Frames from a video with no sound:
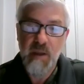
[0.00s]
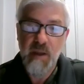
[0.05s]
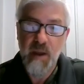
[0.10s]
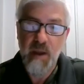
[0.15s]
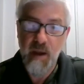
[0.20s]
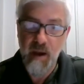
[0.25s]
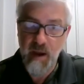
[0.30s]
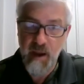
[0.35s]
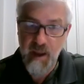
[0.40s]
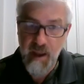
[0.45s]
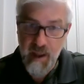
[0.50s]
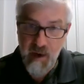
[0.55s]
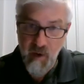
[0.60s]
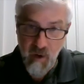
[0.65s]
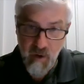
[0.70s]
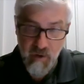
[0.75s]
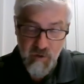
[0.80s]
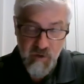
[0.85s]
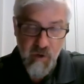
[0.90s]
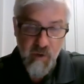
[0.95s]
And
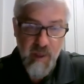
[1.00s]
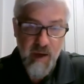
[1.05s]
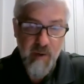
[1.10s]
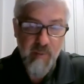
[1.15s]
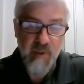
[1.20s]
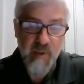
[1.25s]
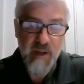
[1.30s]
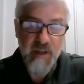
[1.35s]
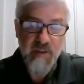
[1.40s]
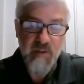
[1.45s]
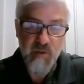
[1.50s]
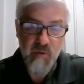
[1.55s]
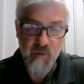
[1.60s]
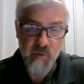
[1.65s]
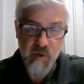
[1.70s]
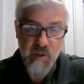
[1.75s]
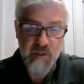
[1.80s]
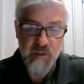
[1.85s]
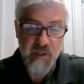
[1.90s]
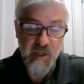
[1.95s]
also that applies to
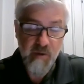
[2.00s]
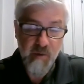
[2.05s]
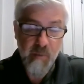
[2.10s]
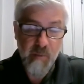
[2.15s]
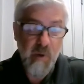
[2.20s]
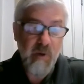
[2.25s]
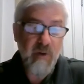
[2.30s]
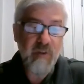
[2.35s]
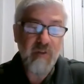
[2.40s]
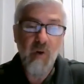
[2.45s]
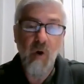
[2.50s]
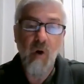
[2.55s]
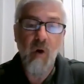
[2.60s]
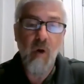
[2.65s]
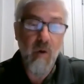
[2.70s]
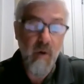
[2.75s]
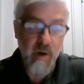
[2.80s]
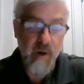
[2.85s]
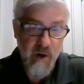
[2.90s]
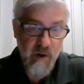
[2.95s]
real estate. It applies to
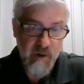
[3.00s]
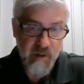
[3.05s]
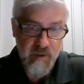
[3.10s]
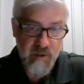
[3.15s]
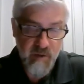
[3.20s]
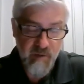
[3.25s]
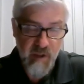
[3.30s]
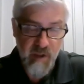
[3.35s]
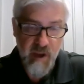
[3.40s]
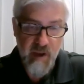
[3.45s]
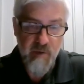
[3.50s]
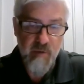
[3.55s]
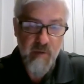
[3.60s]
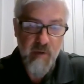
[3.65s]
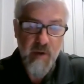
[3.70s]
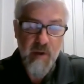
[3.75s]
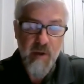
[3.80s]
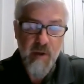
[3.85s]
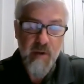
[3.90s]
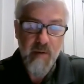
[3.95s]
all areas of life,
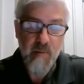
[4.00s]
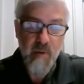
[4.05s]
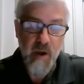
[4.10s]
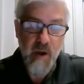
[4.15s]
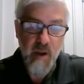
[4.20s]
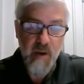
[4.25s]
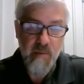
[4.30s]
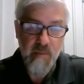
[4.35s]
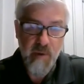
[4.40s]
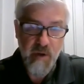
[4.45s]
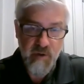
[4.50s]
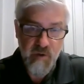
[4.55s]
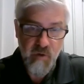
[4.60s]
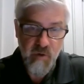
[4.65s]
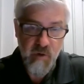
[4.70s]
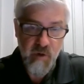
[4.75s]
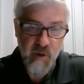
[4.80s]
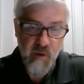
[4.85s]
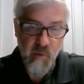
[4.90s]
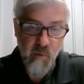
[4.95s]
but
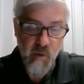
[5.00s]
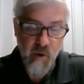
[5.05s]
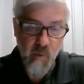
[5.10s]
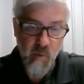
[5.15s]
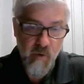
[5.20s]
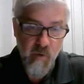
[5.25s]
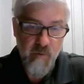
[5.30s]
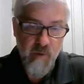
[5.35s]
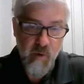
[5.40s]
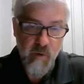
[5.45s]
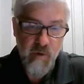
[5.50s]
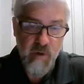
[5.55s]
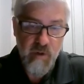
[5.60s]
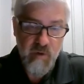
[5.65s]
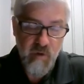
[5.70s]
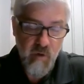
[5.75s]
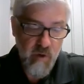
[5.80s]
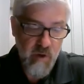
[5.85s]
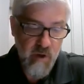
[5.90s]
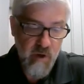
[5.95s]
certainly where we're
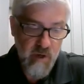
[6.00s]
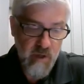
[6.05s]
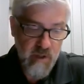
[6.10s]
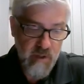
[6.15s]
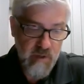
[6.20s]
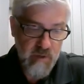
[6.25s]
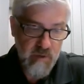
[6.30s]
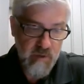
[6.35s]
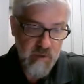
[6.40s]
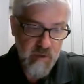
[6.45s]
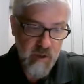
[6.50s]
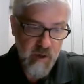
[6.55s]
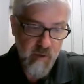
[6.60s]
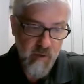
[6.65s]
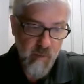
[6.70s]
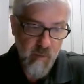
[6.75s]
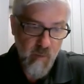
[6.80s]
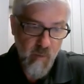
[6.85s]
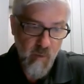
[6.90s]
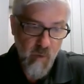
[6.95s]
focused on is,
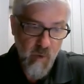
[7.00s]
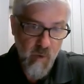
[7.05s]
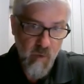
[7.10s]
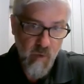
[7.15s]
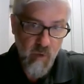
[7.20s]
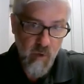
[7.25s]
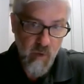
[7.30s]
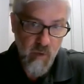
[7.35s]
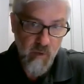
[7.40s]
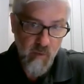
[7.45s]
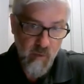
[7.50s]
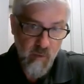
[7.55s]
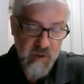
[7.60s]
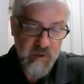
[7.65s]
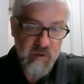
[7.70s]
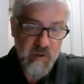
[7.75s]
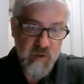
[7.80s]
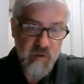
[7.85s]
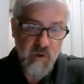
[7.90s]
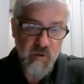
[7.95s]
the
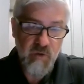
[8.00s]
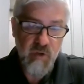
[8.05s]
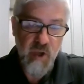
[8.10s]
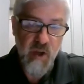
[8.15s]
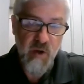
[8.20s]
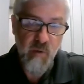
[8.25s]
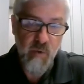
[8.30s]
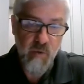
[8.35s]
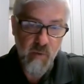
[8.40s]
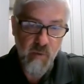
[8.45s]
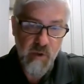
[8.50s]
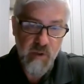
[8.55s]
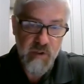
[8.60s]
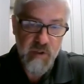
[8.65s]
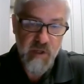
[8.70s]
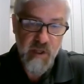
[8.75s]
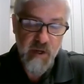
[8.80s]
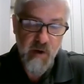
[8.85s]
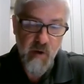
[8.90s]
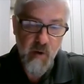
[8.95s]
risks associated with real
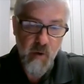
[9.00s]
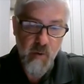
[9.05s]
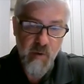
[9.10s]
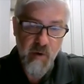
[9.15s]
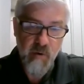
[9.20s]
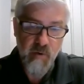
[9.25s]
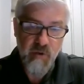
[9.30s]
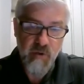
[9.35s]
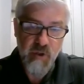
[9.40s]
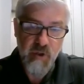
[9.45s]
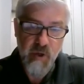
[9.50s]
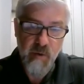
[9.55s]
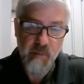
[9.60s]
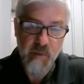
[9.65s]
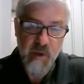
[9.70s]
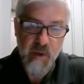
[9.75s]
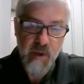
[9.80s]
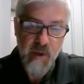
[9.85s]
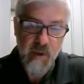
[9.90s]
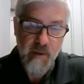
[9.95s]
estate, home ownership,
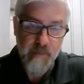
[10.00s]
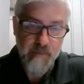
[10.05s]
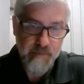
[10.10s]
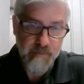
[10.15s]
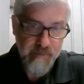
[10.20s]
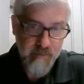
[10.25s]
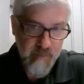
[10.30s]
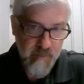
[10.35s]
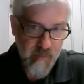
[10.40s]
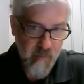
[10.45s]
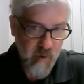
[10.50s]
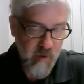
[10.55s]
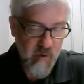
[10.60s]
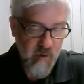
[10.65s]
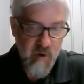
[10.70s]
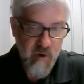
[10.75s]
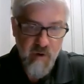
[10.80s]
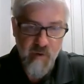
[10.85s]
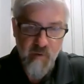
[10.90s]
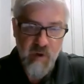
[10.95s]
whether
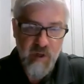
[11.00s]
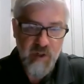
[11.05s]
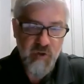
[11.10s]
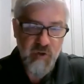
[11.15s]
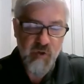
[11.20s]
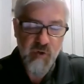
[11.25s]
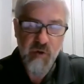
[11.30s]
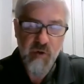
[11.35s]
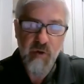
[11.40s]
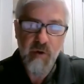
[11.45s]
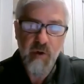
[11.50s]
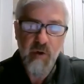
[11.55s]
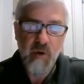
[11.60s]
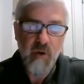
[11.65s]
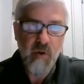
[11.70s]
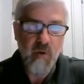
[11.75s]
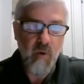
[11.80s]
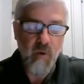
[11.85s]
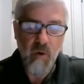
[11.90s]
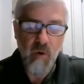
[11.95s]
you're an investor
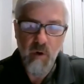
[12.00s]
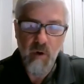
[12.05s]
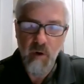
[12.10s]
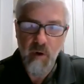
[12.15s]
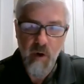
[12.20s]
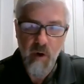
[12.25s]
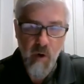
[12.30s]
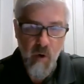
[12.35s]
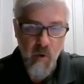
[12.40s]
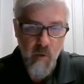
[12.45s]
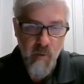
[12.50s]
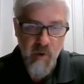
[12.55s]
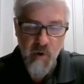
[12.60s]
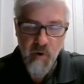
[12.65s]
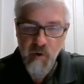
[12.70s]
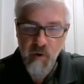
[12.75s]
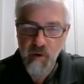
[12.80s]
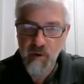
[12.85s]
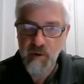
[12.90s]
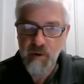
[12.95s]
or a
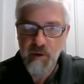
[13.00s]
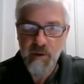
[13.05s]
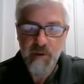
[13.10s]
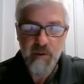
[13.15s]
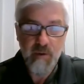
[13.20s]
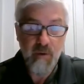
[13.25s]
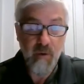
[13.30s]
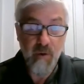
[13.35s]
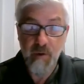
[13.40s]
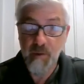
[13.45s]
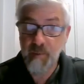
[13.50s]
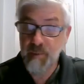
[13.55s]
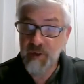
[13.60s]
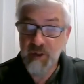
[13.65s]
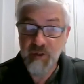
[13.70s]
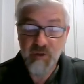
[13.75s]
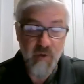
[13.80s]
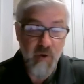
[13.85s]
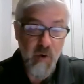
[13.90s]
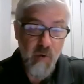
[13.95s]
homeowner or a
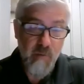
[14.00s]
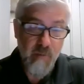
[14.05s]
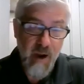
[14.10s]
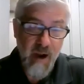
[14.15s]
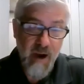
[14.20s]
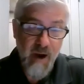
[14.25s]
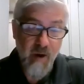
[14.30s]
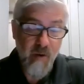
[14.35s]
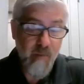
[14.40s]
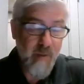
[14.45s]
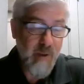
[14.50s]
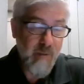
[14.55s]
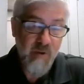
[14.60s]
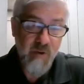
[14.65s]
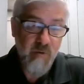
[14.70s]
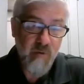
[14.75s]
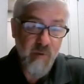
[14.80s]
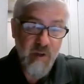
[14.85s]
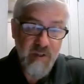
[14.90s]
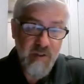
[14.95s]
potential home buyer, or maybe
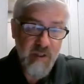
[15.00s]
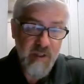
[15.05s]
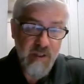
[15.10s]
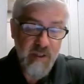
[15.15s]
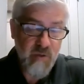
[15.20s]
you're renting